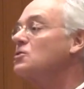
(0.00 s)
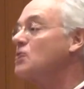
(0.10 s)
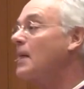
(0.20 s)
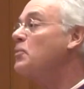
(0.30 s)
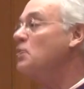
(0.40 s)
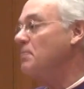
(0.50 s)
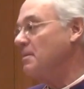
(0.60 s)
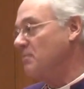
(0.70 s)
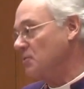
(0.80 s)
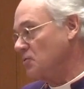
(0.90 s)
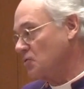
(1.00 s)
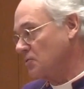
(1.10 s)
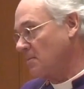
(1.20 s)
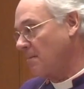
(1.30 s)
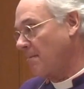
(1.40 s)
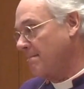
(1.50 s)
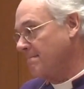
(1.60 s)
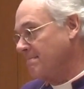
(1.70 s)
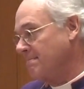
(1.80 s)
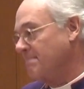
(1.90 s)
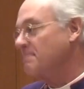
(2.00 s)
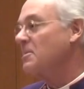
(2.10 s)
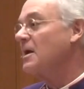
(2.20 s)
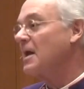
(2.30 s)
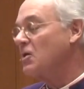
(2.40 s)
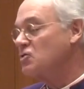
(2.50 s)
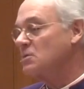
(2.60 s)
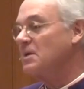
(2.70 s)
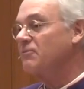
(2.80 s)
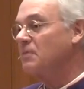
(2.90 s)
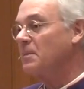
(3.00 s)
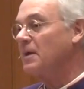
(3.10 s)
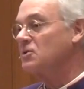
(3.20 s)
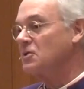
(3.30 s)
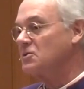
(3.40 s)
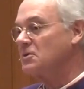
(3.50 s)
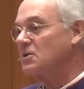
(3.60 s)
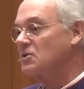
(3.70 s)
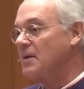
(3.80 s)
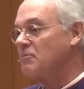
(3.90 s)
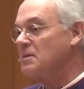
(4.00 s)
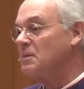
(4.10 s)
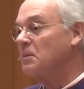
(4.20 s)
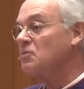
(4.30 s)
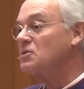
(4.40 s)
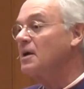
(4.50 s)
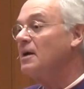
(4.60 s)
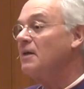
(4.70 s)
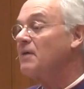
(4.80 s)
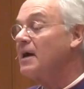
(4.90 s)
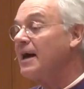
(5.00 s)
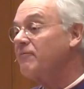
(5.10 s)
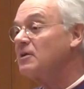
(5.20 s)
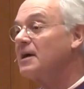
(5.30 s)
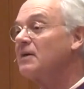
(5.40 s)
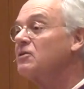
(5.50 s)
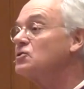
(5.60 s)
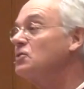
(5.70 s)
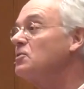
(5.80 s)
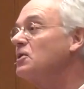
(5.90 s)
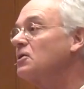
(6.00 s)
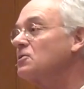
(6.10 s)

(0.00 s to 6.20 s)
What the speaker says: chapter members. It has to be from the existing chapter members. They have to have a 2-year